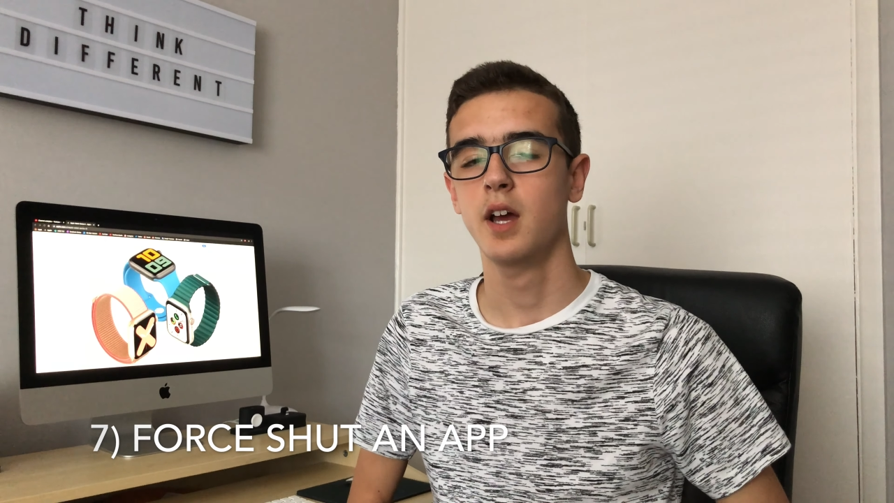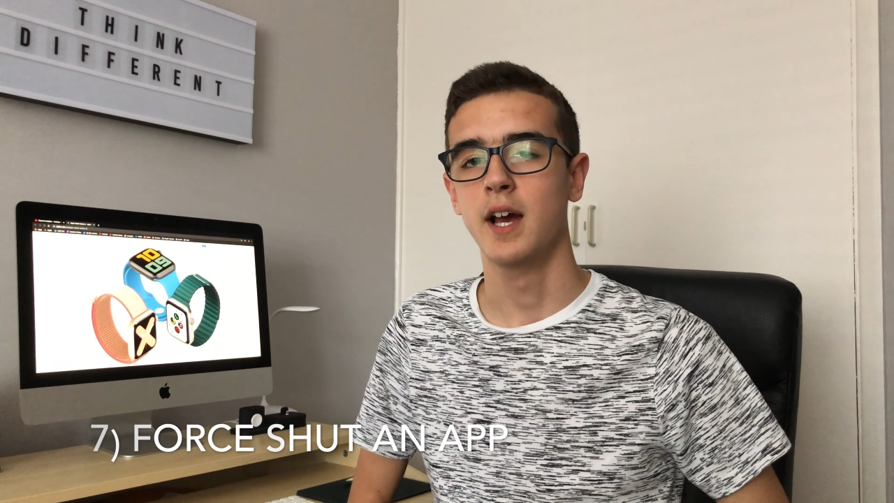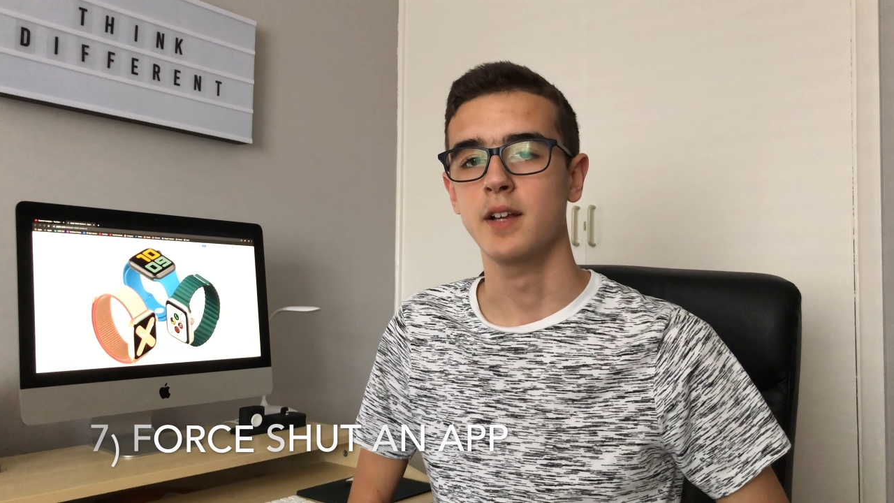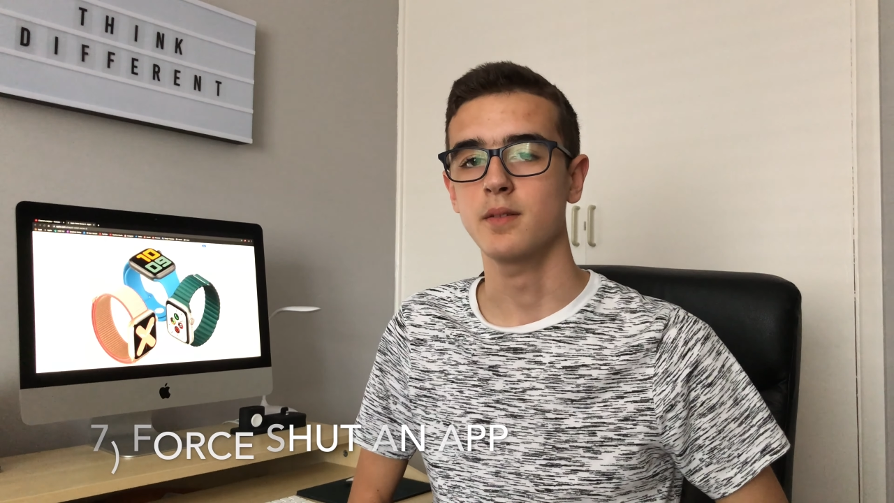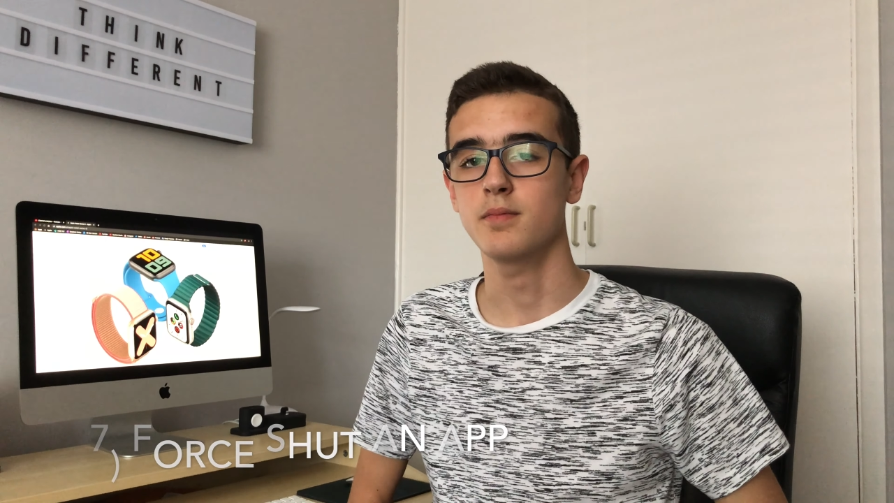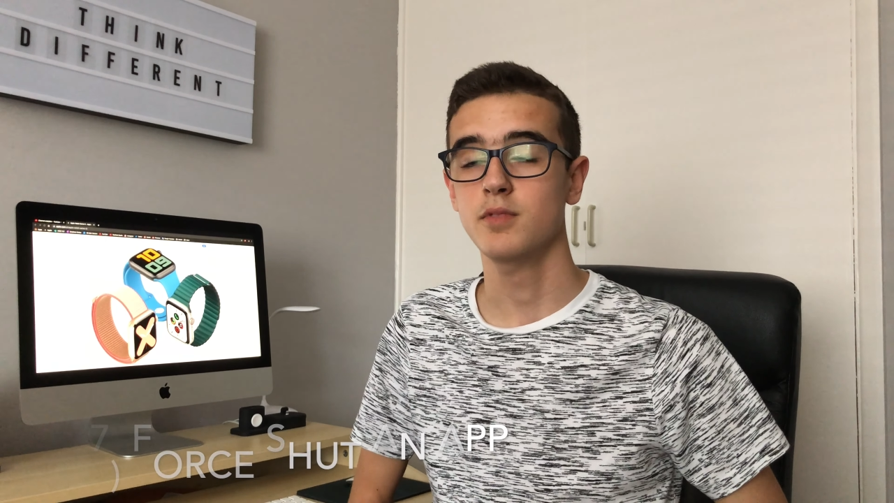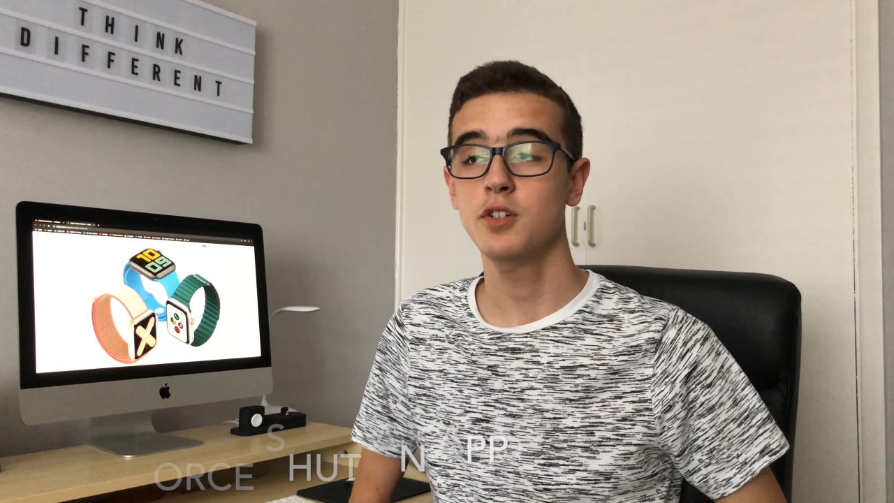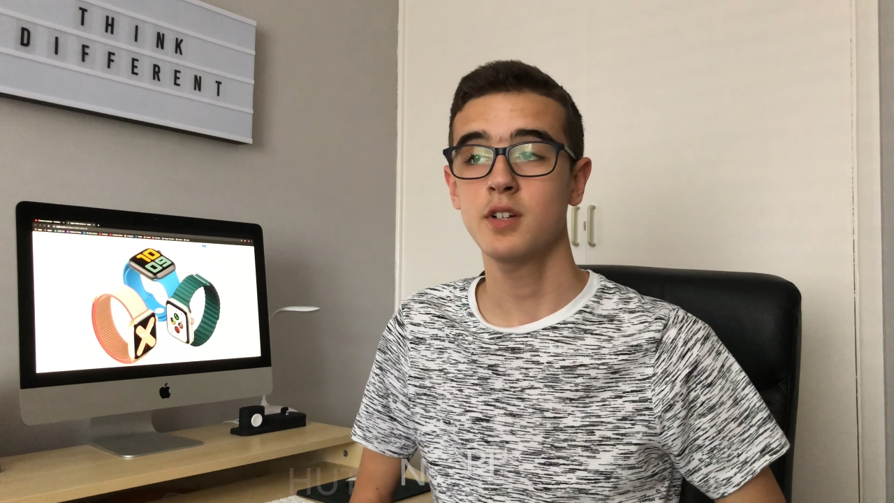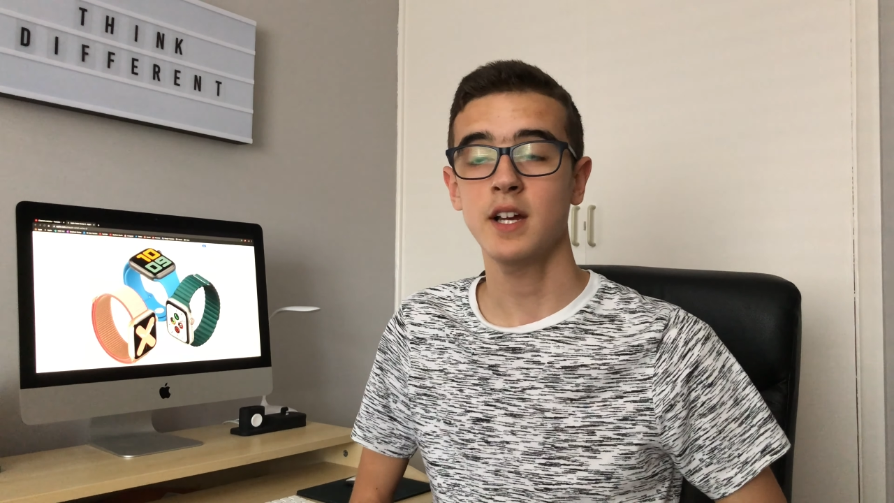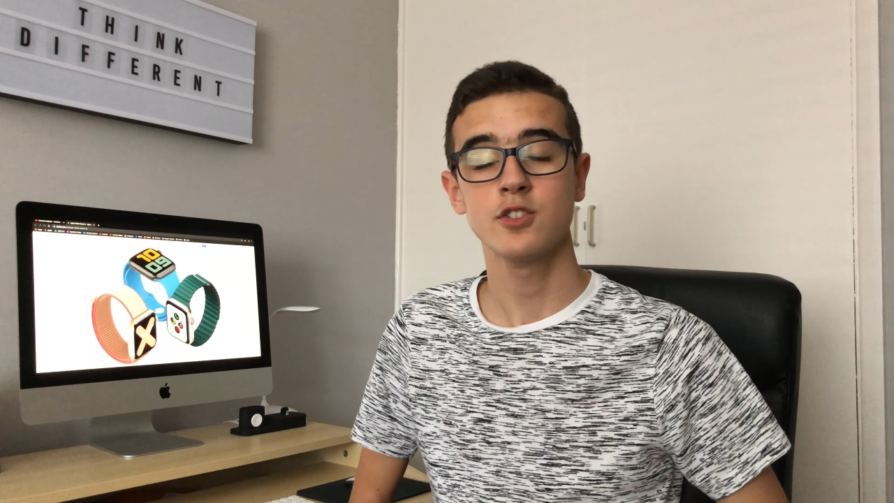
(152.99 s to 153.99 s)
and you
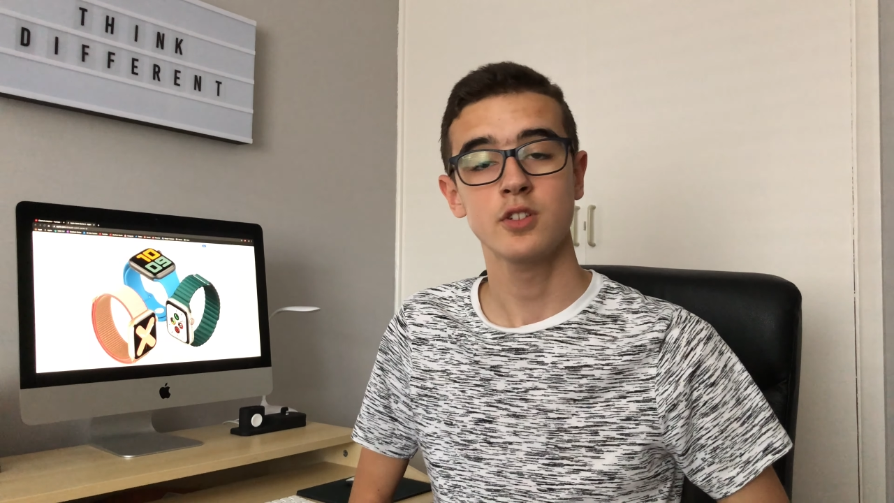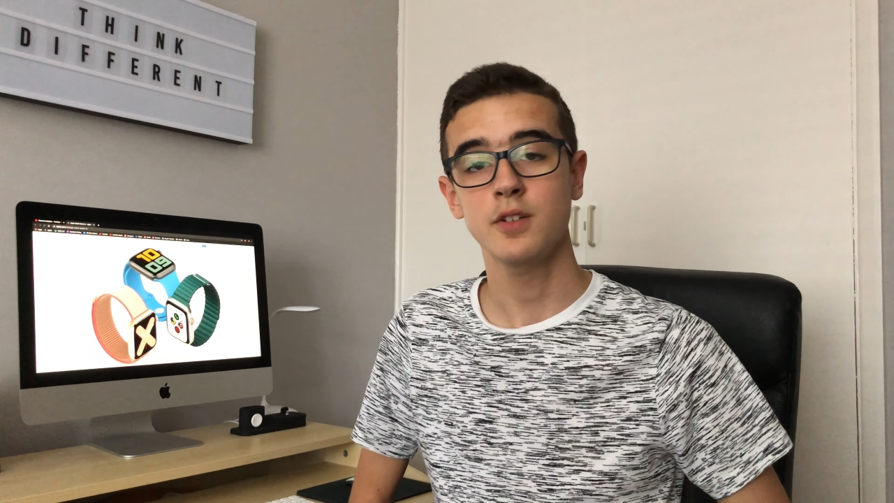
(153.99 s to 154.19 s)
can actually